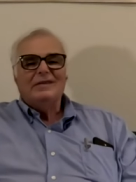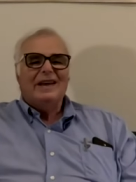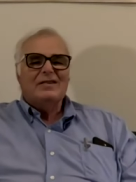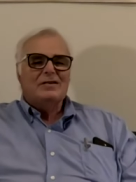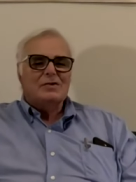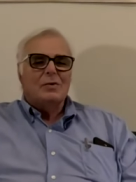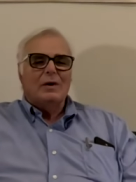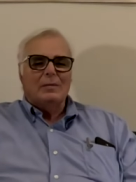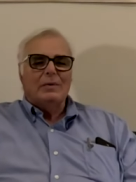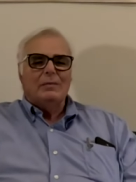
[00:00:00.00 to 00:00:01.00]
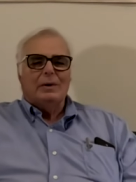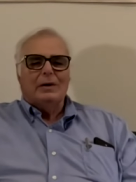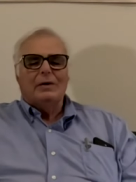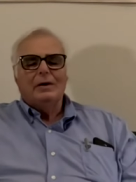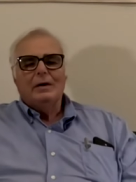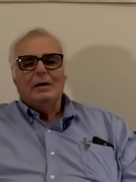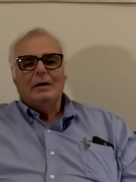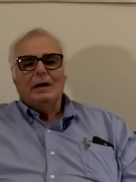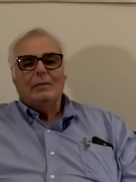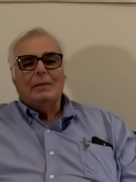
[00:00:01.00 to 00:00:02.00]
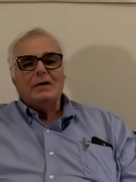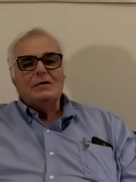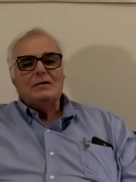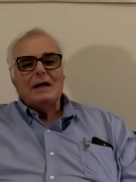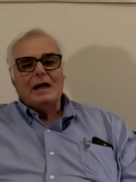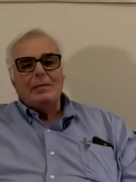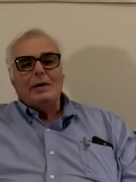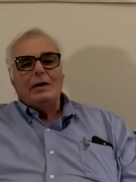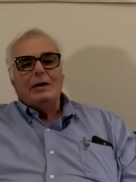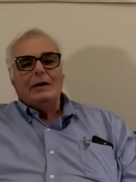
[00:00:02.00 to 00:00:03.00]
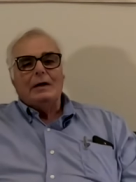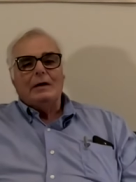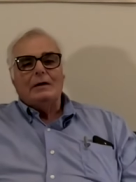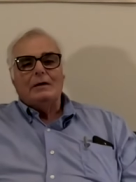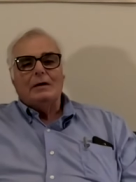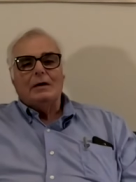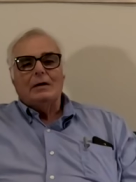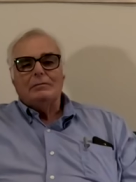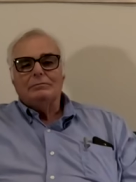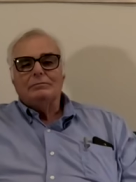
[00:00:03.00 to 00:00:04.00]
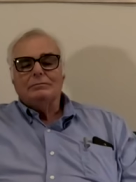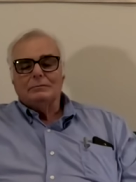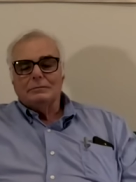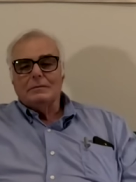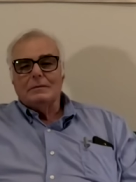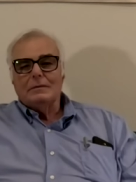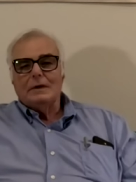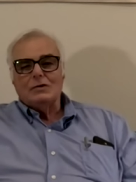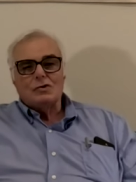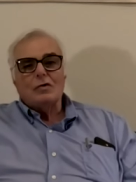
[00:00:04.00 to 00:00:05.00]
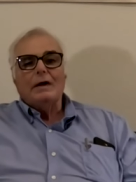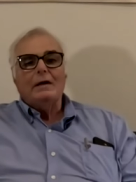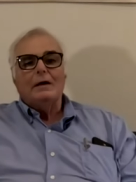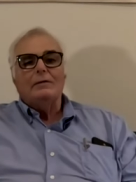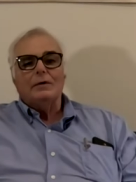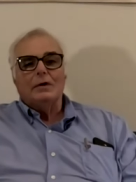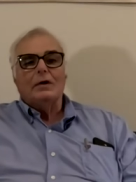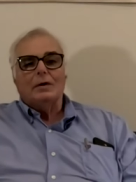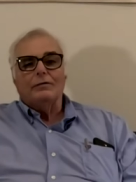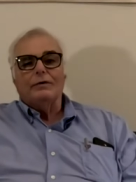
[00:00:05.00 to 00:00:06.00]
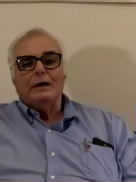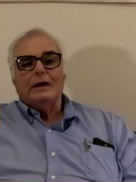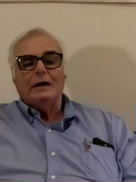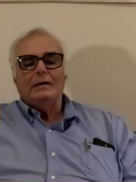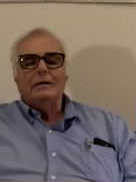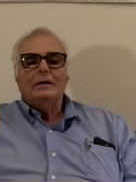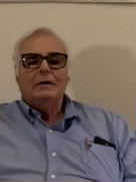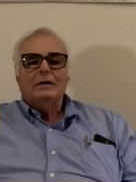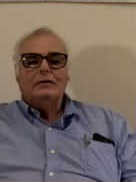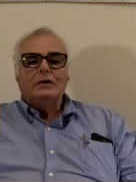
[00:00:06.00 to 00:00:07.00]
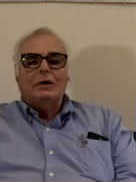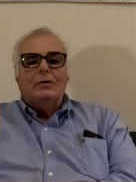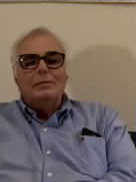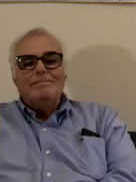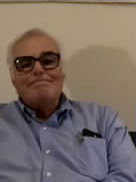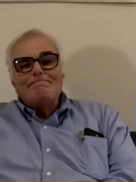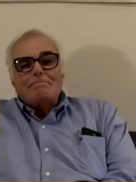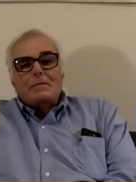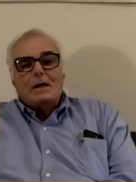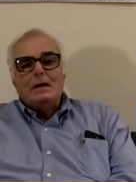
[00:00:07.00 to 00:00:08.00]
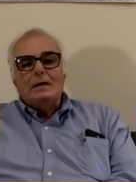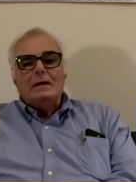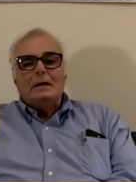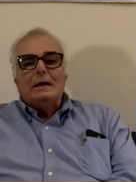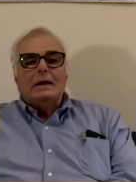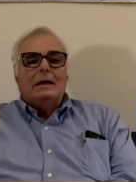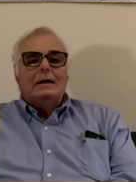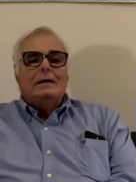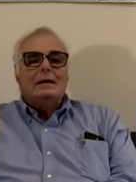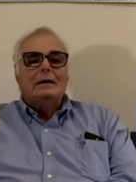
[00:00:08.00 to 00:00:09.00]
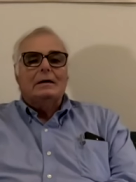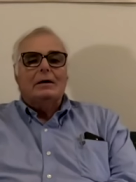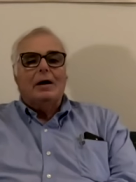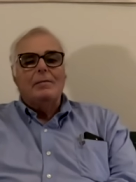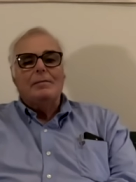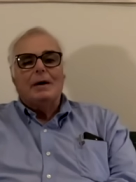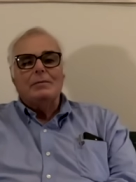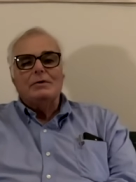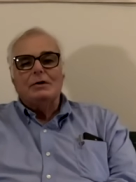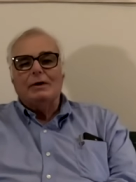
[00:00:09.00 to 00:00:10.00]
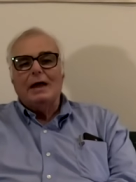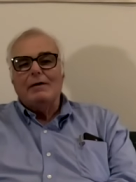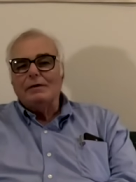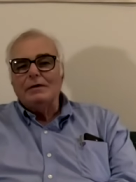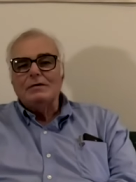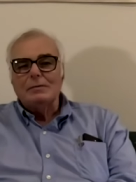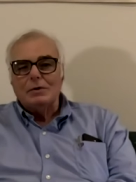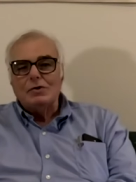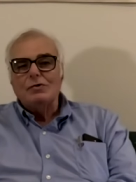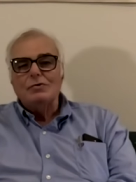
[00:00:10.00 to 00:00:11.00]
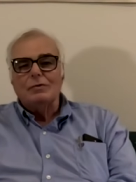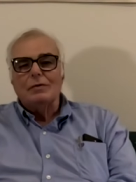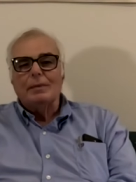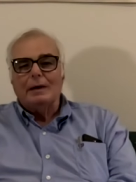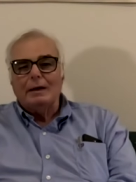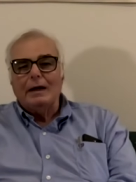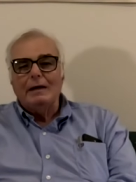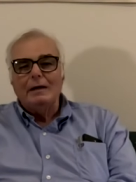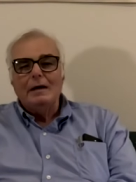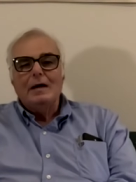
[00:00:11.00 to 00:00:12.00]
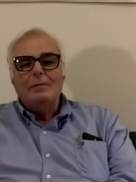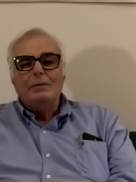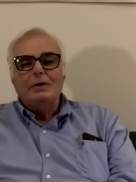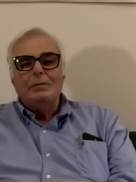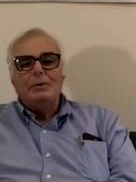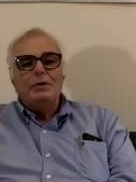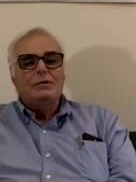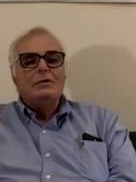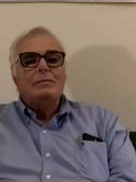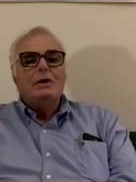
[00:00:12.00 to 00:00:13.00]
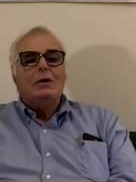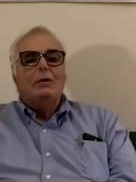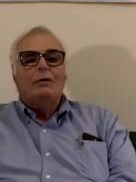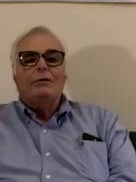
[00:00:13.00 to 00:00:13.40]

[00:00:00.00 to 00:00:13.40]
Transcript: Actually, it's quite a bit better and my stamina and uh, and strength and everything are fine. So, uh, you know, I, I'm still having some issues with my leg, but it appears to be all